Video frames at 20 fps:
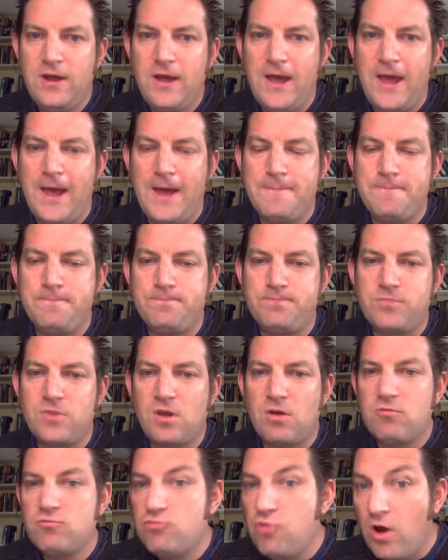
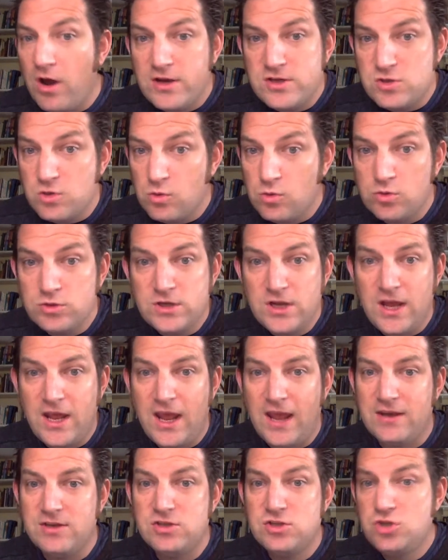right order
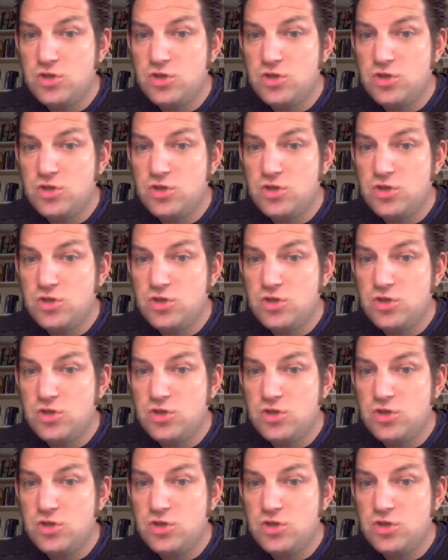and